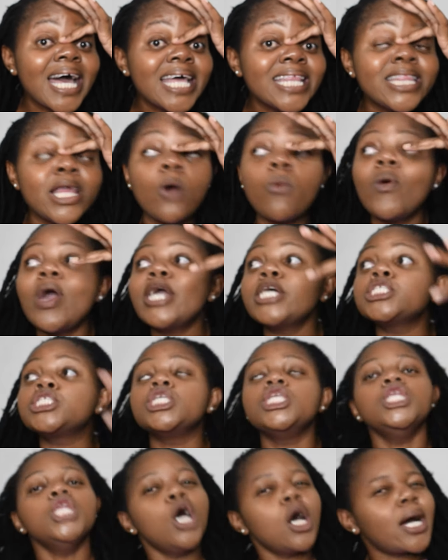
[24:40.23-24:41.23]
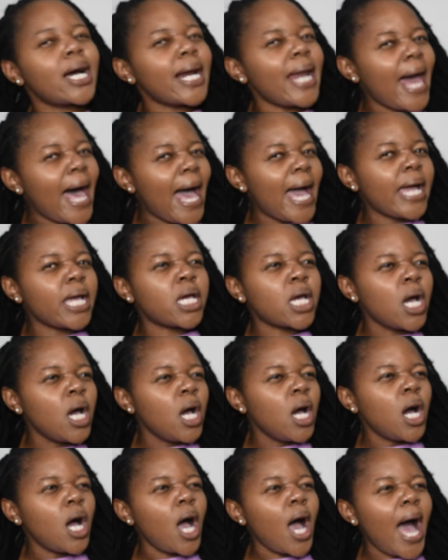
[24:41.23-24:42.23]
The wings look like
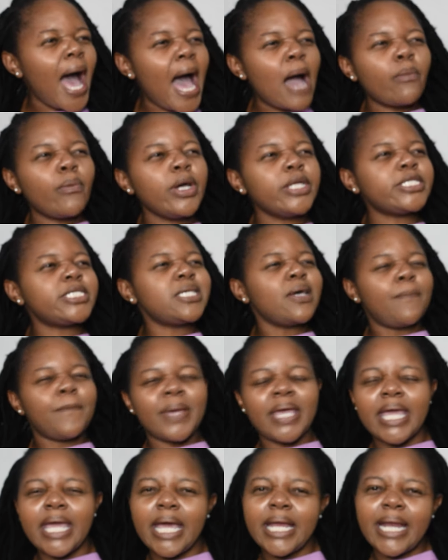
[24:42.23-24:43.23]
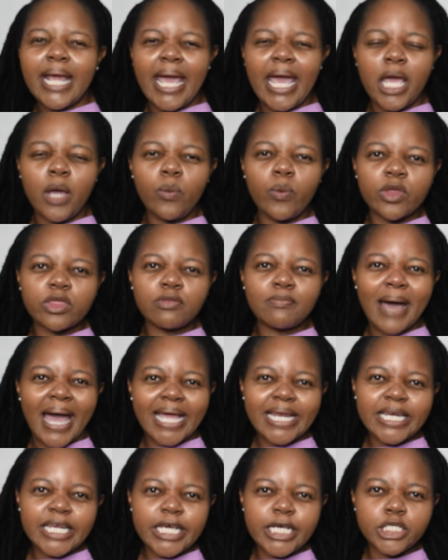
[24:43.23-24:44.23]
I went to P&A with my
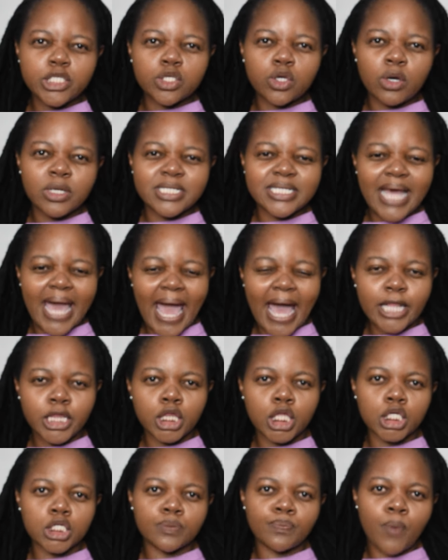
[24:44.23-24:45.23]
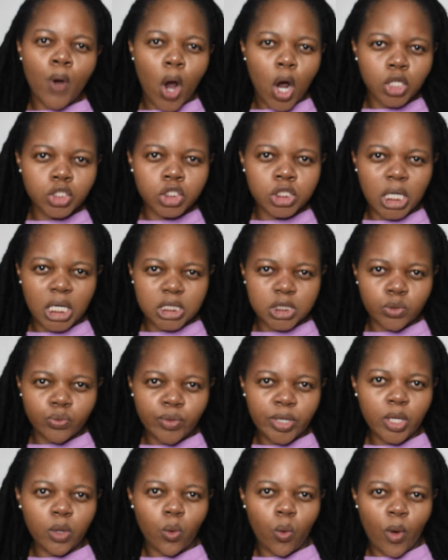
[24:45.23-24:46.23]
niece because they had this project
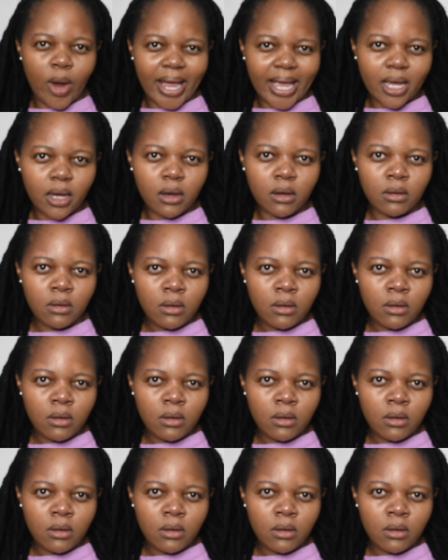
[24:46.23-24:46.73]
real quick.